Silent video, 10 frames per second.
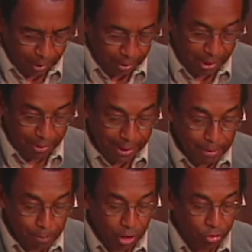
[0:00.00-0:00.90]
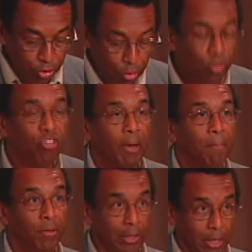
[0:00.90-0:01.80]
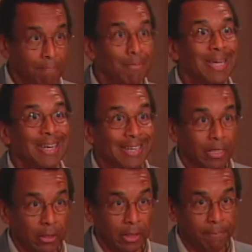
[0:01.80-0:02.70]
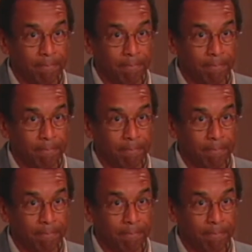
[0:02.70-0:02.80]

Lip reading: that they must do something immediately.